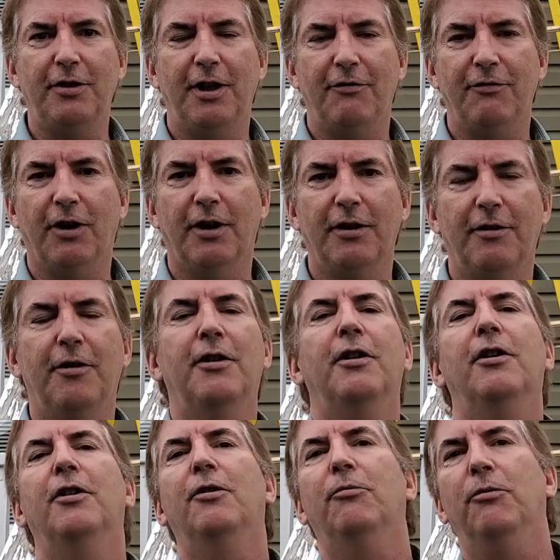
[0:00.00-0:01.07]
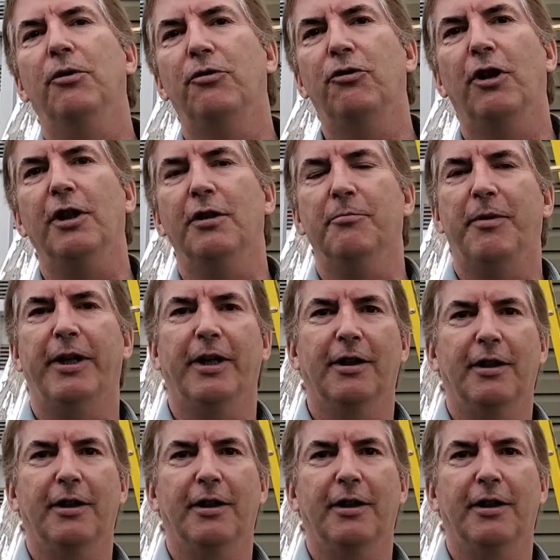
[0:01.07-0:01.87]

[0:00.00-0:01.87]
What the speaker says: If not, we'll try it in the back.